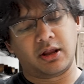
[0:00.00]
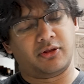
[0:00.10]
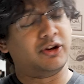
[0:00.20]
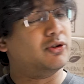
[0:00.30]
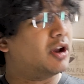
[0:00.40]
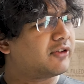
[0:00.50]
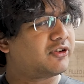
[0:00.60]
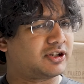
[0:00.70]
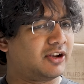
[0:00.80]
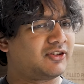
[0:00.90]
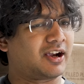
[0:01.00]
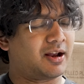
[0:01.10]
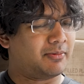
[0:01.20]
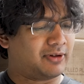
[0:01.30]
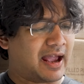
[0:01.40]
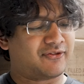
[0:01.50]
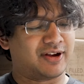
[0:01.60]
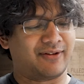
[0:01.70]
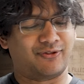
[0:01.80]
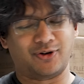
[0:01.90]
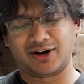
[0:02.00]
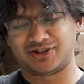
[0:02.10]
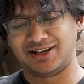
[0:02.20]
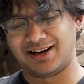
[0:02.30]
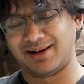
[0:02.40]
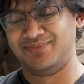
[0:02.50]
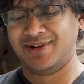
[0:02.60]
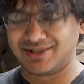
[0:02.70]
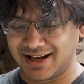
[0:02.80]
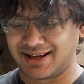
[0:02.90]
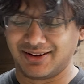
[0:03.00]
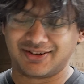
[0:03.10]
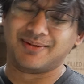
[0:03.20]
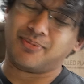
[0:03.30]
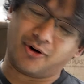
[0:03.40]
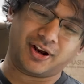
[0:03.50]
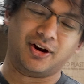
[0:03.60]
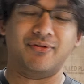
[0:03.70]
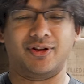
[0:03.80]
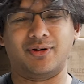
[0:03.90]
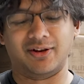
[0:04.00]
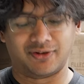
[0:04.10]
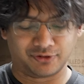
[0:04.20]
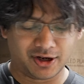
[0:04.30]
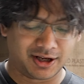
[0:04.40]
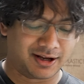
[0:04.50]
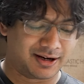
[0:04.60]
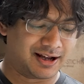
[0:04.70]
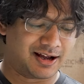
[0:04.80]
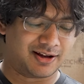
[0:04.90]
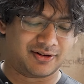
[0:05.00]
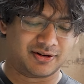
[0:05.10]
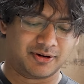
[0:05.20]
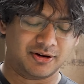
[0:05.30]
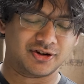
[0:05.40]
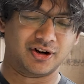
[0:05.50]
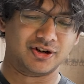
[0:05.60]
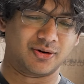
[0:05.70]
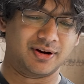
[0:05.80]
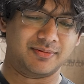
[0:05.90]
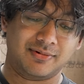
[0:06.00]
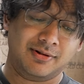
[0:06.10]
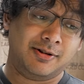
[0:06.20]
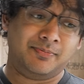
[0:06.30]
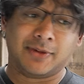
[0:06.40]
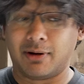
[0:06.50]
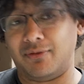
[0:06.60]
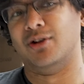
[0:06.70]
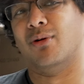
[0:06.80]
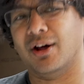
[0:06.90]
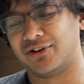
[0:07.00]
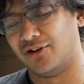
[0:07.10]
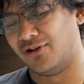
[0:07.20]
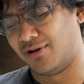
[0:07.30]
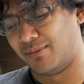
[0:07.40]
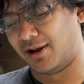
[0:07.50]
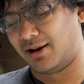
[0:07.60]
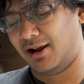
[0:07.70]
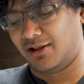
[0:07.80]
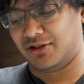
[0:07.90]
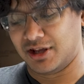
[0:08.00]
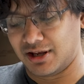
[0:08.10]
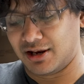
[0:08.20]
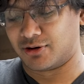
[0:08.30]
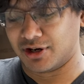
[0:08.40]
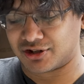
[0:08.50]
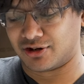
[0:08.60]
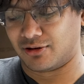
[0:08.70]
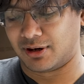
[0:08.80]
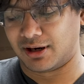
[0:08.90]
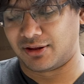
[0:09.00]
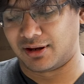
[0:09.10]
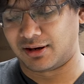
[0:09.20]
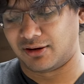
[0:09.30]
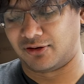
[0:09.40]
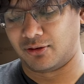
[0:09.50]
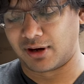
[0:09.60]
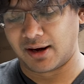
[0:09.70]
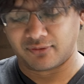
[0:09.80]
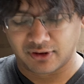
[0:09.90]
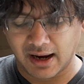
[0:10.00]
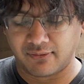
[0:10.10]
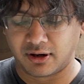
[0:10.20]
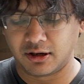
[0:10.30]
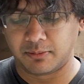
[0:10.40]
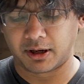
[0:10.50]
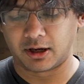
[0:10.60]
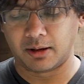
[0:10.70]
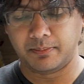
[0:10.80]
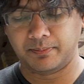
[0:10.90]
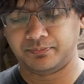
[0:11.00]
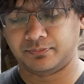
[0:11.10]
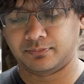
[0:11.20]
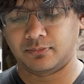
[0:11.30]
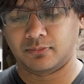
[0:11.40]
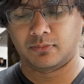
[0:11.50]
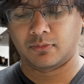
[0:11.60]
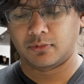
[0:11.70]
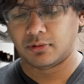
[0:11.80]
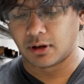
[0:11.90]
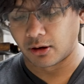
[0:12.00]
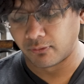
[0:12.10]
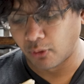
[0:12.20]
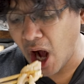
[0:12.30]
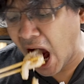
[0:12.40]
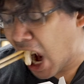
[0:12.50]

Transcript: They do not suggest, I got laughed at for actually taking this and pouring it over the rice and flooding it. You should enjoy it however you want to, but the traditional way, I think, is you kind of dive in, pick it up, and go for it.